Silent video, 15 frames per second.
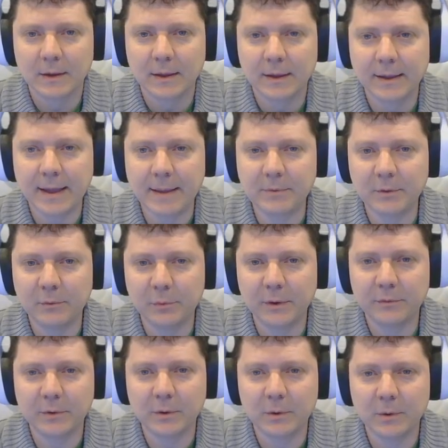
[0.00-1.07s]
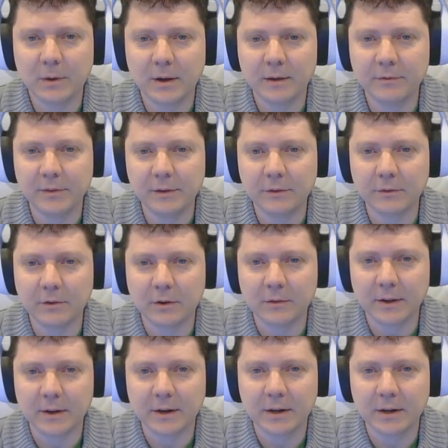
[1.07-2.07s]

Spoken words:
Captain Fuifo of the Star Runner.